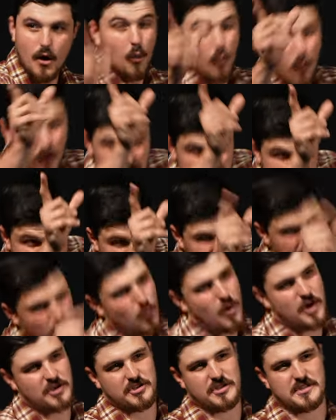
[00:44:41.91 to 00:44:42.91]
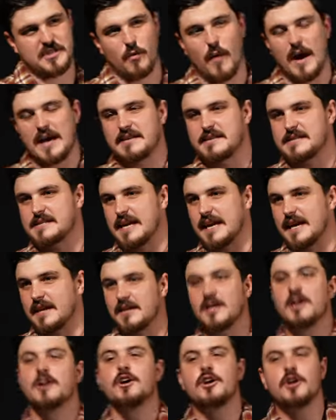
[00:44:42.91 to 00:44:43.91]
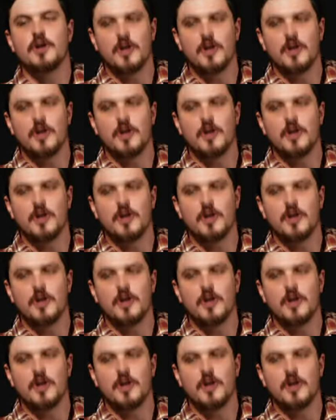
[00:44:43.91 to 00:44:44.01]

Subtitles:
What is it that washes away sin?